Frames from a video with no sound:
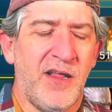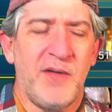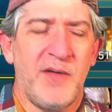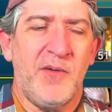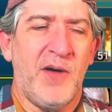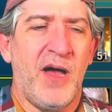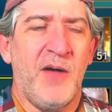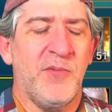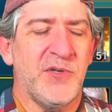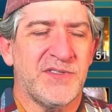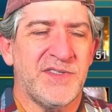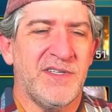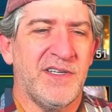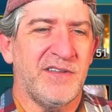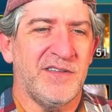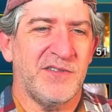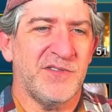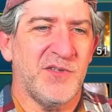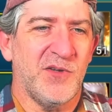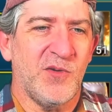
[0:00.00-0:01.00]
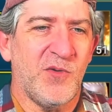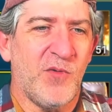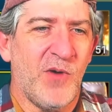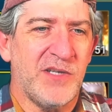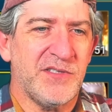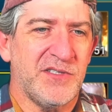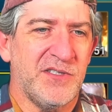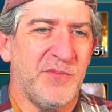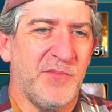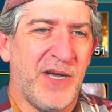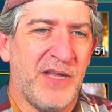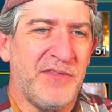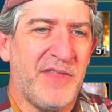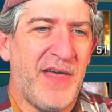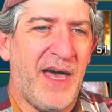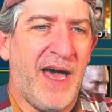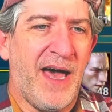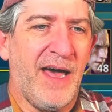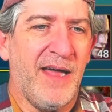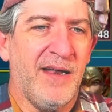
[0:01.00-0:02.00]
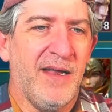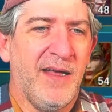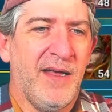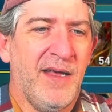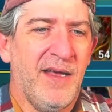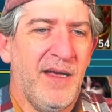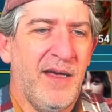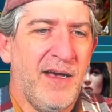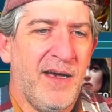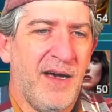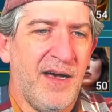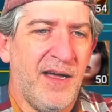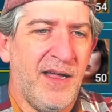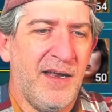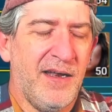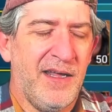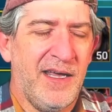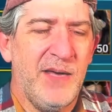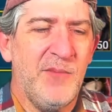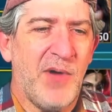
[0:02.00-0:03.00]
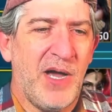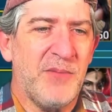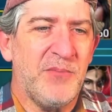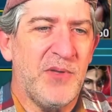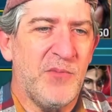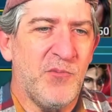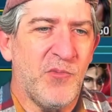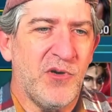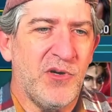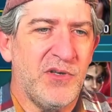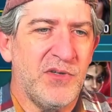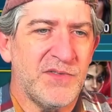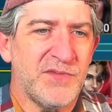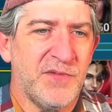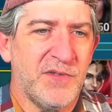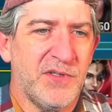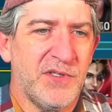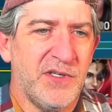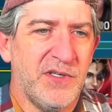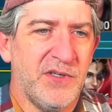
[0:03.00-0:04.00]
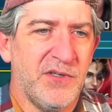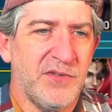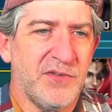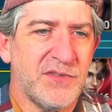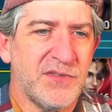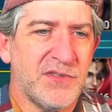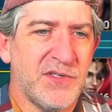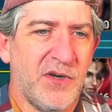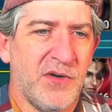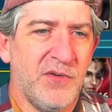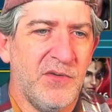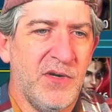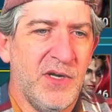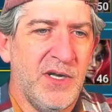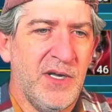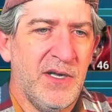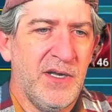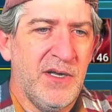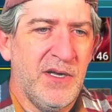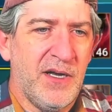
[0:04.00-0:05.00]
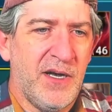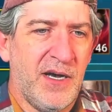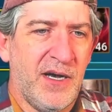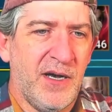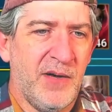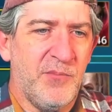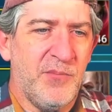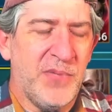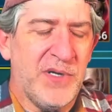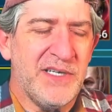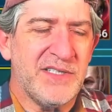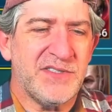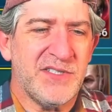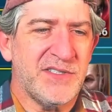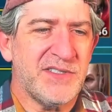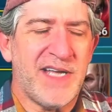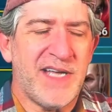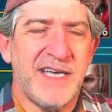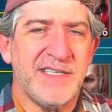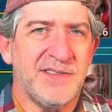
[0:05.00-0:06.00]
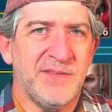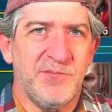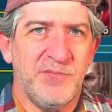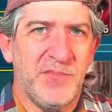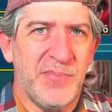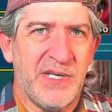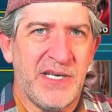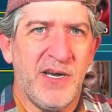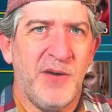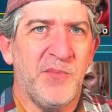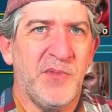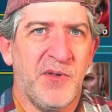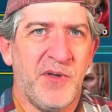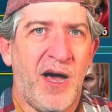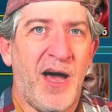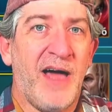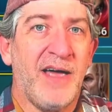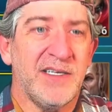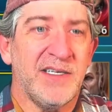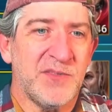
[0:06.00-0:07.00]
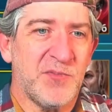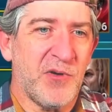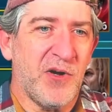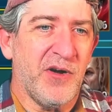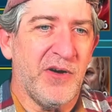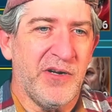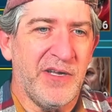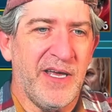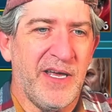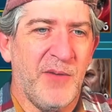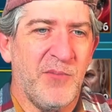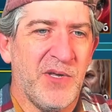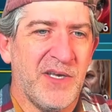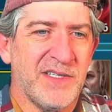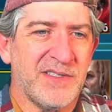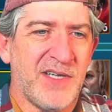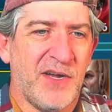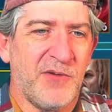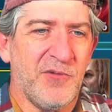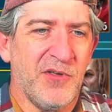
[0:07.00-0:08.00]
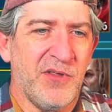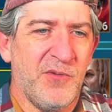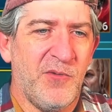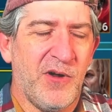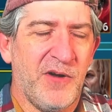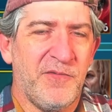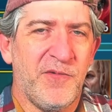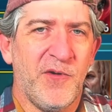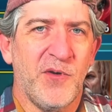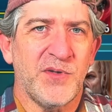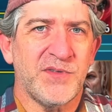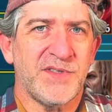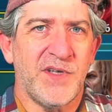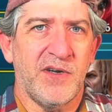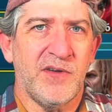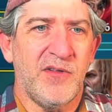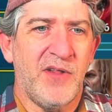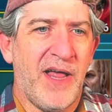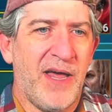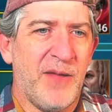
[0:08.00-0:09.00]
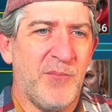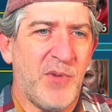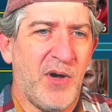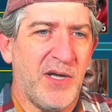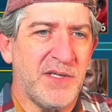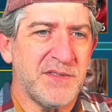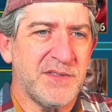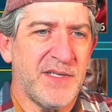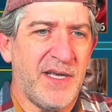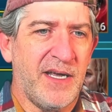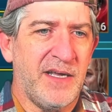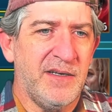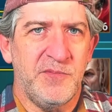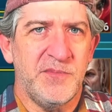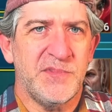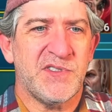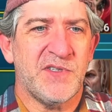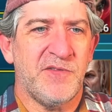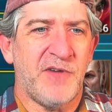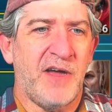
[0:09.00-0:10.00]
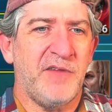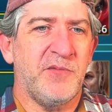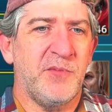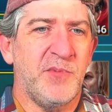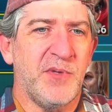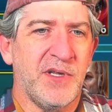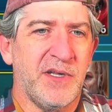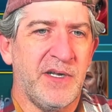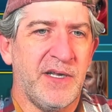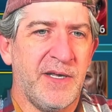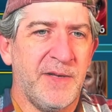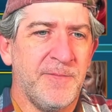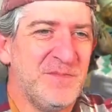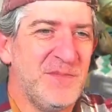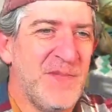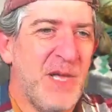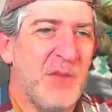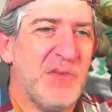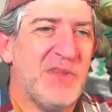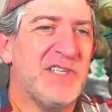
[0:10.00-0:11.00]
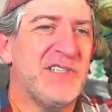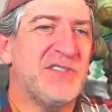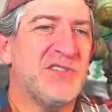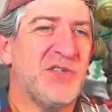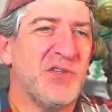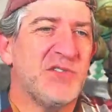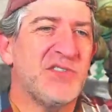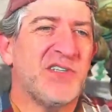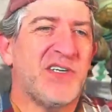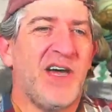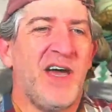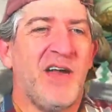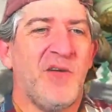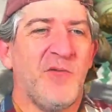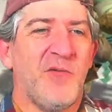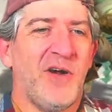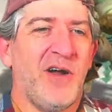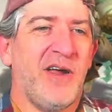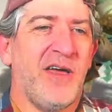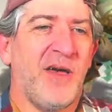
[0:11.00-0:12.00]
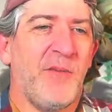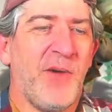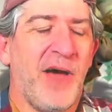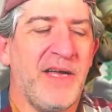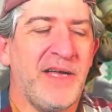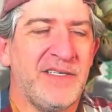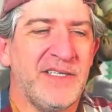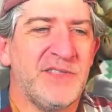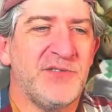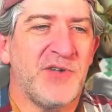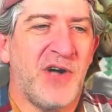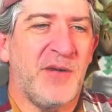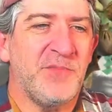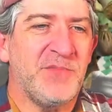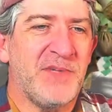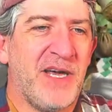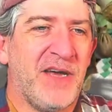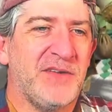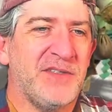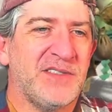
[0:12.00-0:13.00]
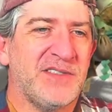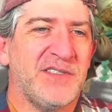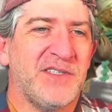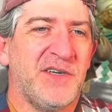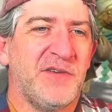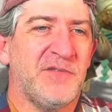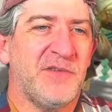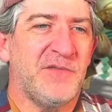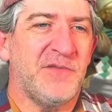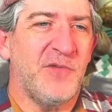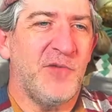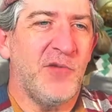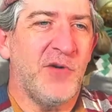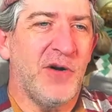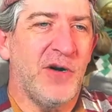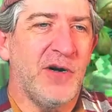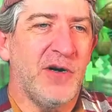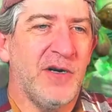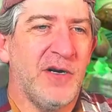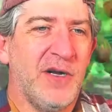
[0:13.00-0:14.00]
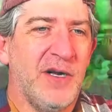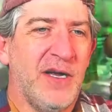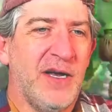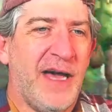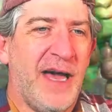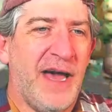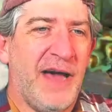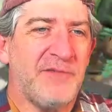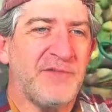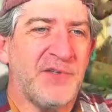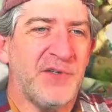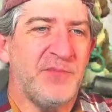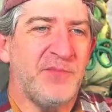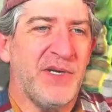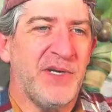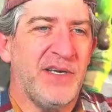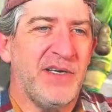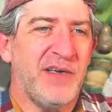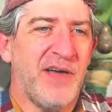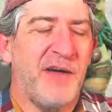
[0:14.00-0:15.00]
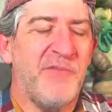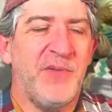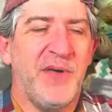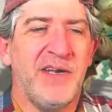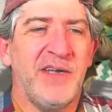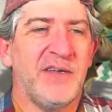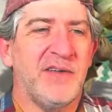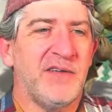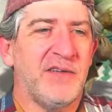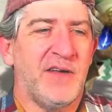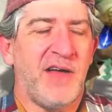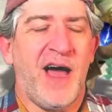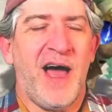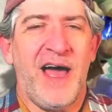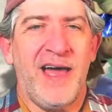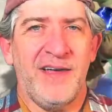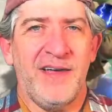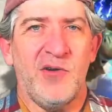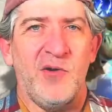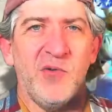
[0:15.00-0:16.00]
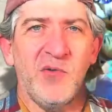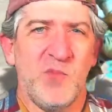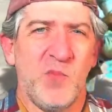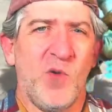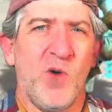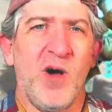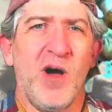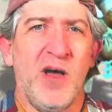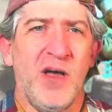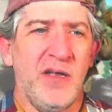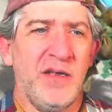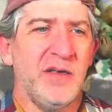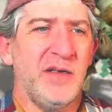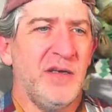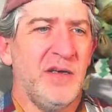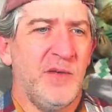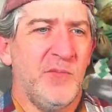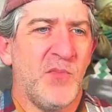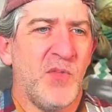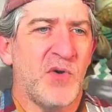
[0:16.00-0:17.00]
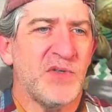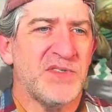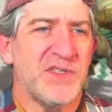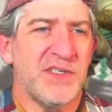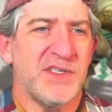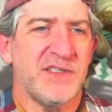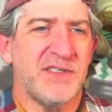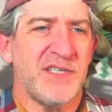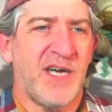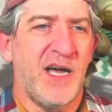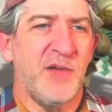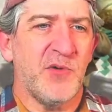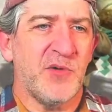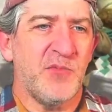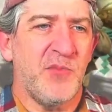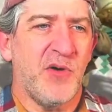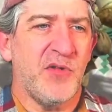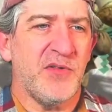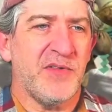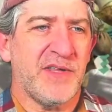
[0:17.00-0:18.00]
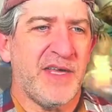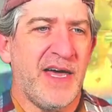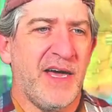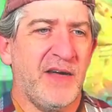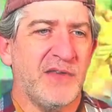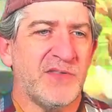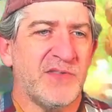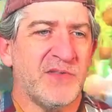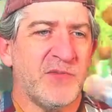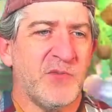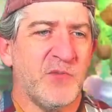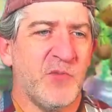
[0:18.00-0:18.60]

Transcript: I almost think there's no question about that, and he might be more useful to use. So, but it just hasn't become the highest priority yet, because I really want to focus on clan boss and survivability. But this shows you kind of where I am. I did drop down to silver 4 after I've been in high gold 1 most of the time with both accounts.